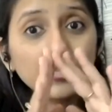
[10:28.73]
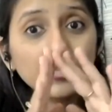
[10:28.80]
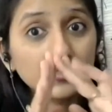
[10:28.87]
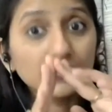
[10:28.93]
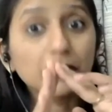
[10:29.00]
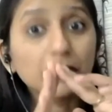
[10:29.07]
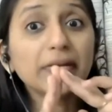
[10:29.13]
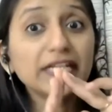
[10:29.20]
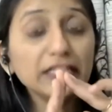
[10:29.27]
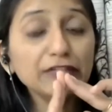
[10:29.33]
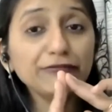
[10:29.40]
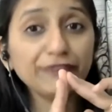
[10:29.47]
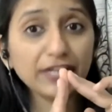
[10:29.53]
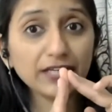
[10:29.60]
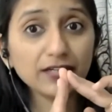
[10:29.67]
the middle
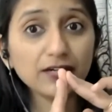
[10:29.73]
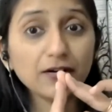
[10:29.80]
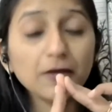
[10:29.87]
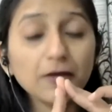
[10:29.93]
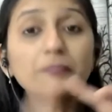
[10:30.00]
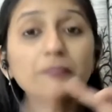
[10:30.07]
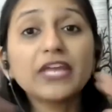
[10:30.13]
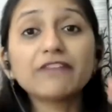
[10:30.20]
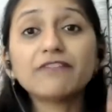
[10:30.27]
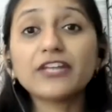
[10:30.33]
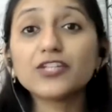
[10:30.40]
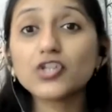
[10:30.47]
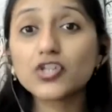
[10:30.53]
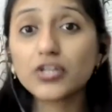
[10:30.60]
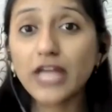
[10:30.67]
finger, and
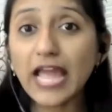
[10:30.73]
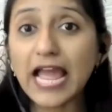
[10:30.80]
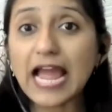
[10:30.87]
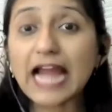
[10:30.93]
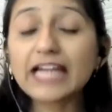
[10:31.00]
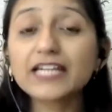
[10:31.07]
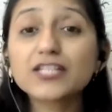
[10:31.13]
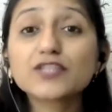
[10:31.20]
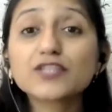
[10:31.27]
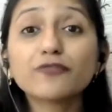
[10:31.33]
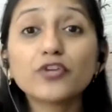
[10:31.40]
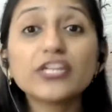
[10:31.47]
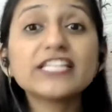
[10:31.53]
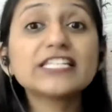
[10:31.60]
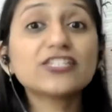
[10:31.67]
when your hand is
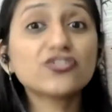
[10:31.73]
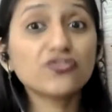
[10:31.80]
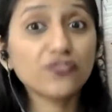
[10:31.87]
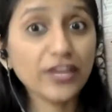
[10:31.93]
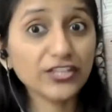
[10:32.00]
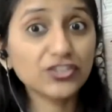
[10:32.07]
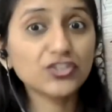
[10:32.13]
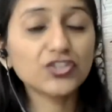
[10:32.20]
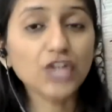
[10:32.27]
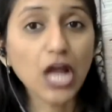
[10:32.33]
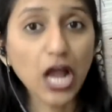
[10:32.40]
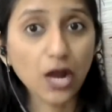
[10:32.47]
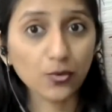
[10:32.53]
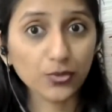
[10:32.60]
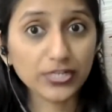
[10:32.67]
fully stretched
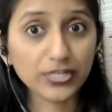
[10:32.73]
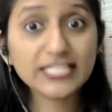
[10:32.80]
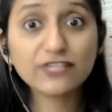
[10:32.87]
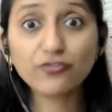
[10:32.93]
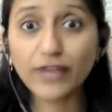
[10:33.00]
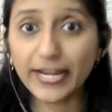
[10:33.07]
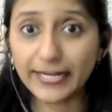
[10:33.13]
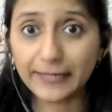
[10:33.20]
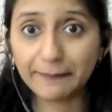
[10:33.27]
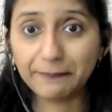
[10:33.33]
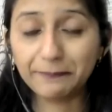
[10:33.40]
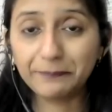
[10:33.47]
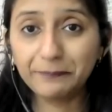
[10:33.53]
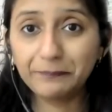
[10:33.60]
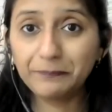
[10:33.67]
out straight.
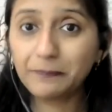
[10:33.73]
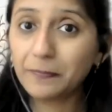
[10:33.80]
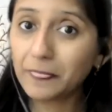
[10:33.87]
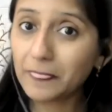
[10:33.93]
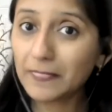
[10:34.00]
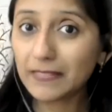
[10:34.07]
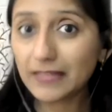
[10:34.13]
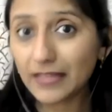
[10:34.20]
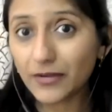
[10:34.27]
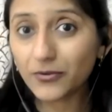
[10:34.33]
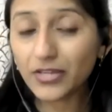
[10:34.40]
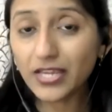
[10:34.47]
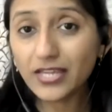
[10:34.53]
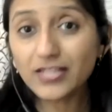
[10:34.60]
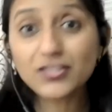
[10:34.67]

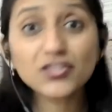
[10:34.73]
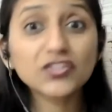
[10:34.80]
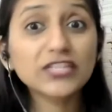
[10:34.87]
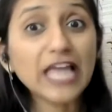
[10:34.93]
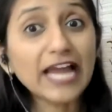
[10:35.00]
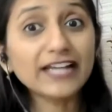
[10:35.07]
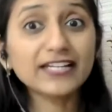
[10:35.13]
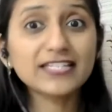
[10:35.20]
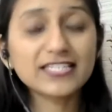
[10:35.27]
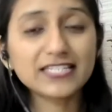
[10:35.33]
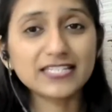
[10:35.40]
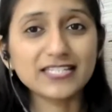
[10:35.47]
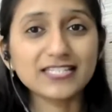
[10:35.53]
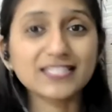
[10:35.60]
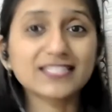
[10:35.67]
Okay, so that
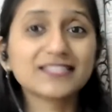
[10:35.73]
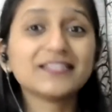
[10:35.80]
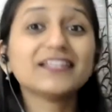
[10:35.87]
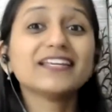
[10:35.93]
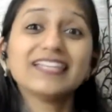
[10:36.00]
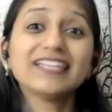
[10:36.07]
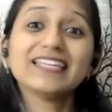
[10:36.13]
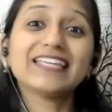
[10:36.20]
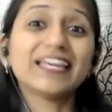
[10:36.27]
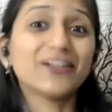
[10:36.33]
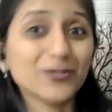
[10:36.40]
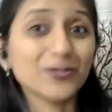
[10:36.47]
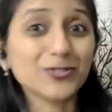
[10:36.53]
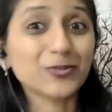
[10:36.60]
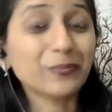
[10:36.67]
distance can
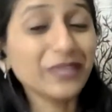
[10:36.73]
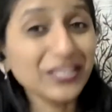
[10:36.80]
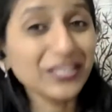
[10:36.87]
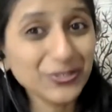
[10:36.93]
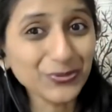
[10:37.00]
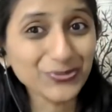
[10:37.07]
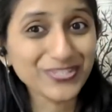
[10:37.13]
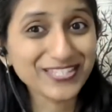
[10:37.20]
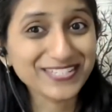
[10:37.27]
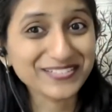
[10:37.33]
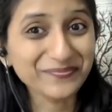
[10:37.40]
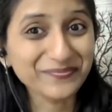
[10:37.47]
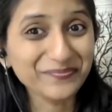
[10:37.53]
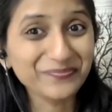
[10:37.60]
also be used.